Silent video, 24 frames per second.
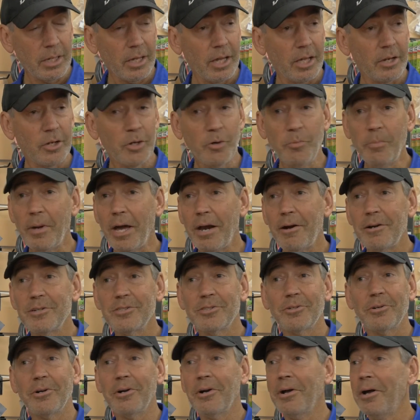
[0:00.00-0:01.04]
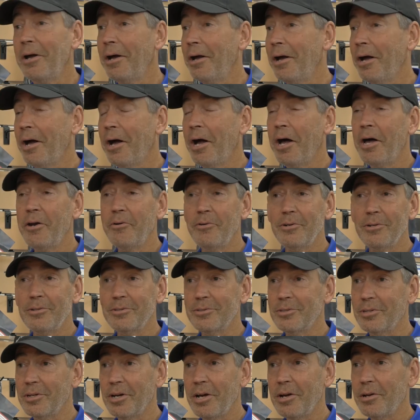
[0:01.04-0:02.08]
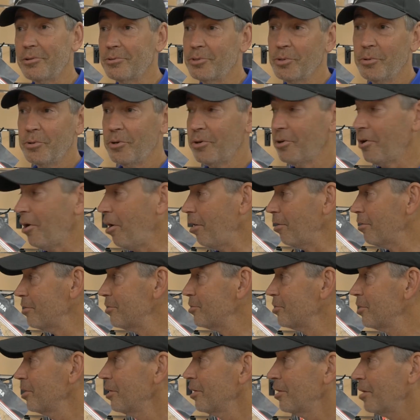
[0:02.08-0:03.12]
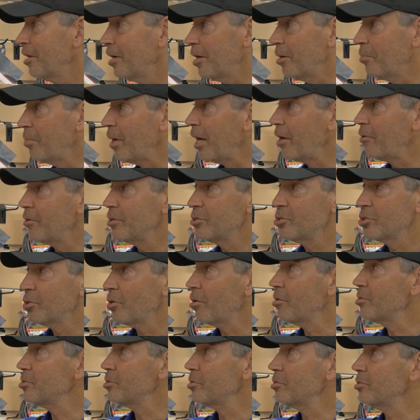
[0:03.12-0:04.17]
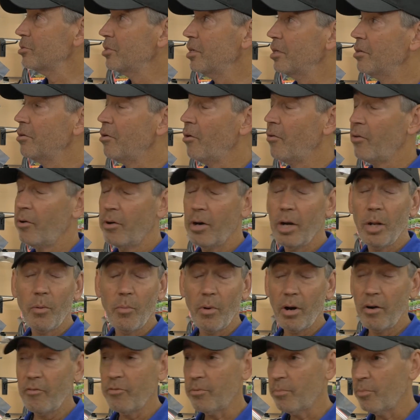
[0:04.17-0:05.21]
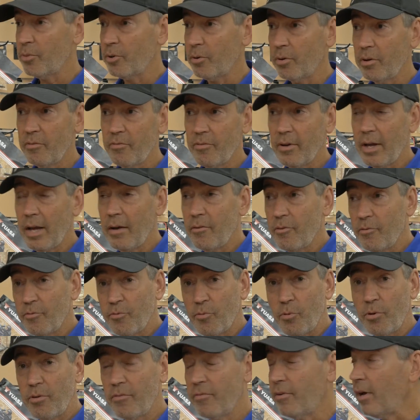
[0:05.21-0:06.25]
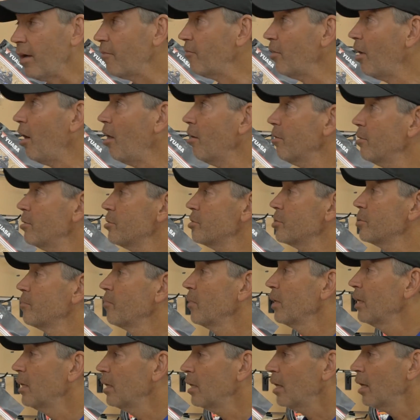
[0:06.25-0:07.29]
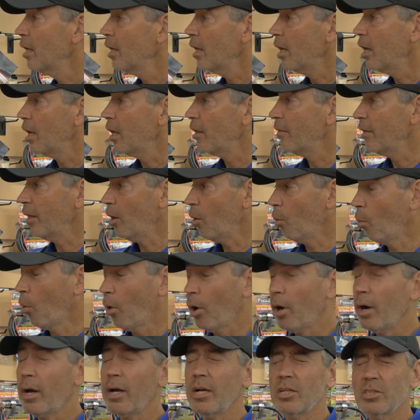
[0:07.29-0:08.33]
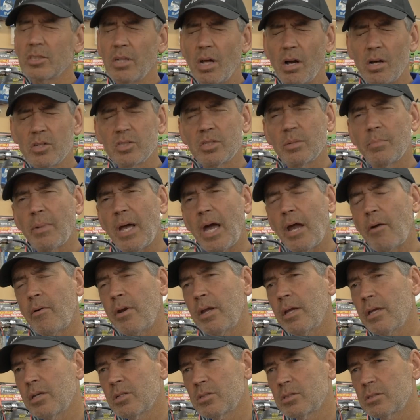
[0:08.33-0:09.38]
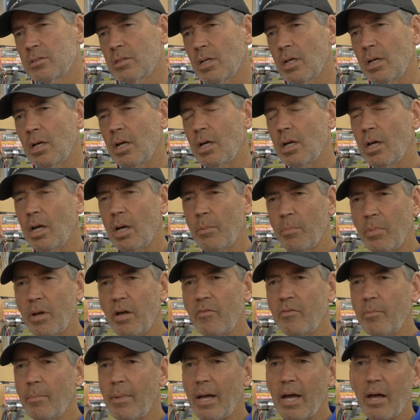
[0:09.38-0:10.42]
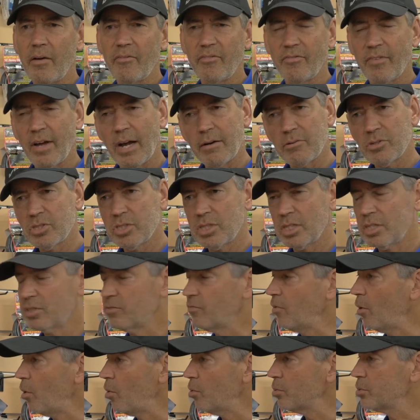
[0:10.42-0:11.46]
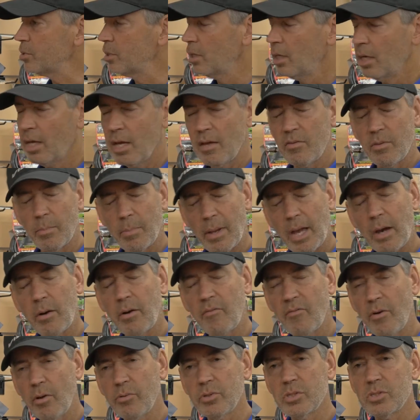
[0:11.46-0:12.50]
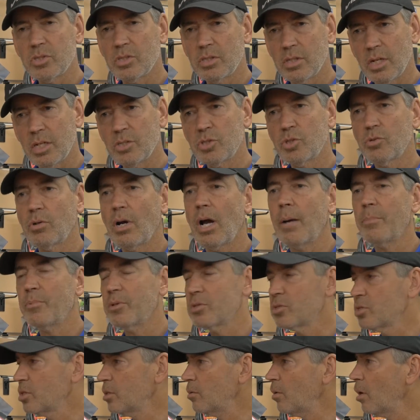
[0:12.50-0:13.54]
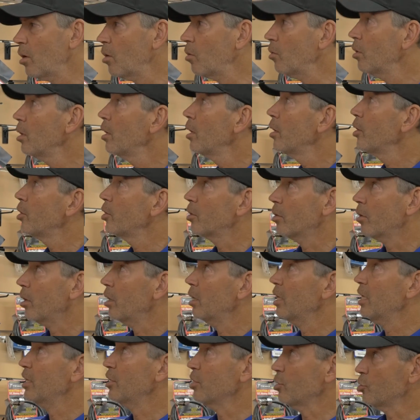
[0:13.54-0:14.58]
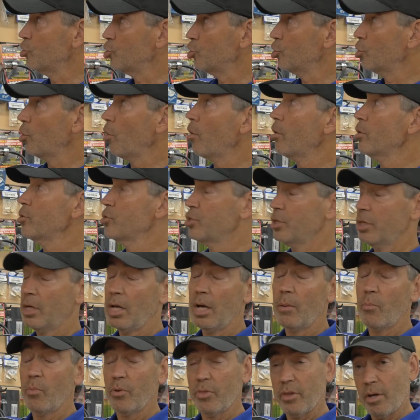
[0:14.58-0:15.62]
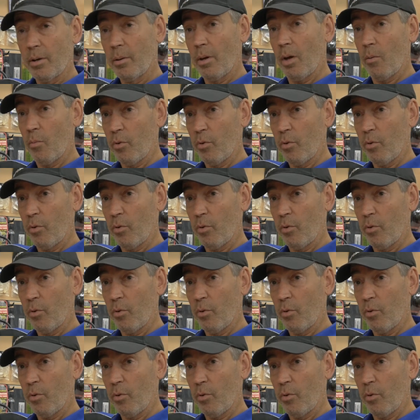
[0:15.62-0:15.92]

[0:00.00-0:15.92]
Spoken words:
New batteries are $100 to $200. A battery charger tender, they're anywhere from $35 to $45. They'll work as long as the battery is above about 5 or 6 volts. If the battery voltage does drop to 0, you're going to need to charge it up with a